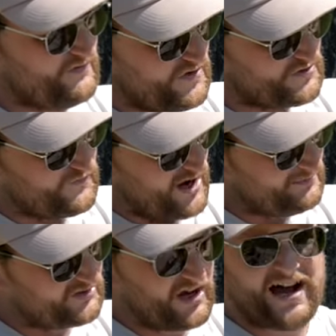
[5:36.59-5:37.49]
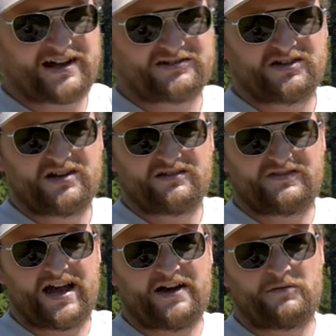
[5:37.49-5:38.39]
this frame size,
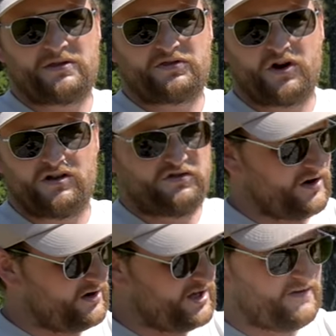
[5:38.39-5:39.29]
they have them in thirty thirty